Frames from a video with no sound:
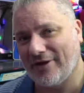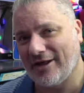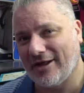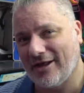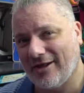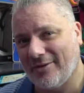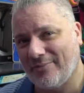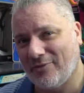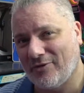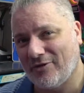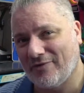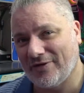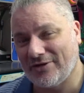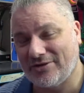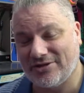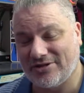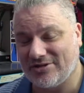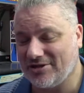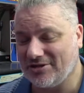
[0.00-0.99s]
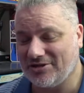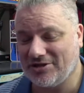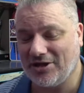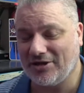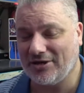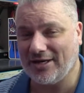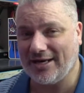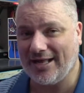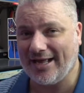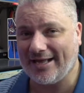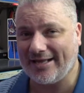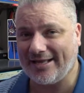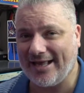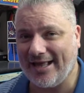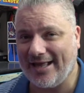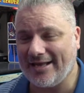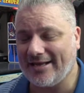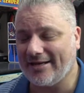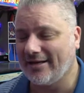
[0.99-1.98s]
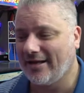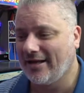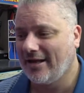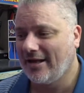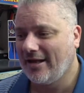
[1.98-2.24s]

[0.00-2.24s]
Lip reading: a just a total arcade.